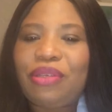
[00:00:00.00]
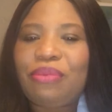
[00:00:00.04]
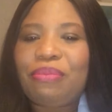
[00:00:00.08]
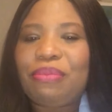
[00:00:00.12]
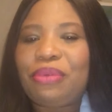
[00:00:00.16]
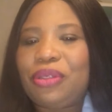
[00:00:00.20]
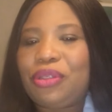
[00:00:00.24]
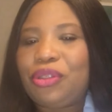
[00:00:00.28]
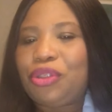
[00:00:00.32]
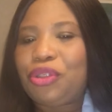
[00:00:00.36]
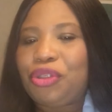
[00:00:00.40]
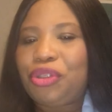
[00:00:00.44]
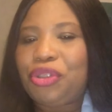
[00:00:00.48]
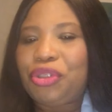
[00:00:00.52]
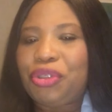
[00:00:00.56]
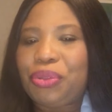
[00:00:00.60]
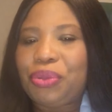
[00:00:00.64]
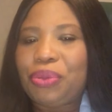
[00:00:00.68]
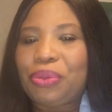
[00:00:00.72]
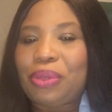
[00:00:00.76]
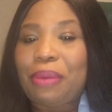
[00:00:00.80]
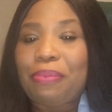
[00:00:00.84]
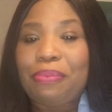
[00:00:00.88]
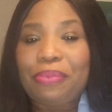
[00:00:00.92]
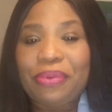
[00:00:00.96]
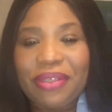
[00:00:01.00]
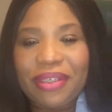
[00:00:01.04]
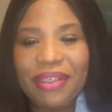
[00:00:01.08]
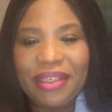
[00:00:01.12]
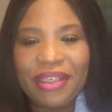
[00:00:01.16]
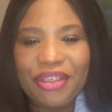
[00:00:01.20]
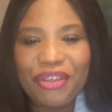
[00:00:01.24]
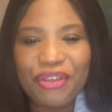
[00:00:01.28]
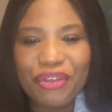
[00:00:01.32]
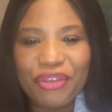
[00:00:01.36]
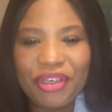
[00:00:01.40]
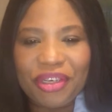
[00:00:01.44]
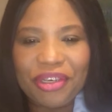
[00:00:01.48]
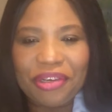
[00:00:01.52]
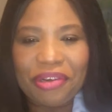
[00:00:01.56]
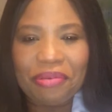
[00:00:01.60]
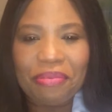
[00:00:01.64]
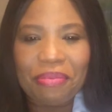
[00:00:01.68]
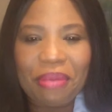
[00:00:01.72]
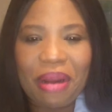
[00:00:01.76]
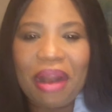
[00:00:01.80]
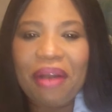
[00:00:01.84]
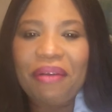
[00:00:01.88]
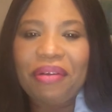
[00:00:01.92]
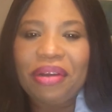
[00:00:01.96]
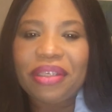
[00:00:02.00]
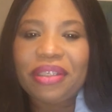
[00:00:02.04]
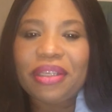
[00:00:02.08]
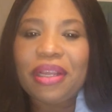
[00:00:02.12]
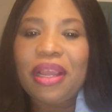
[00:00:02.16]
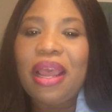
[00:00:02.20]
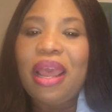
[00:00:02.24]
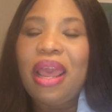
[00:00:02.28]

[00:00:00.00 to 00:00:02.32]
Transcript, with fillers: You must show appreciation in your marriage.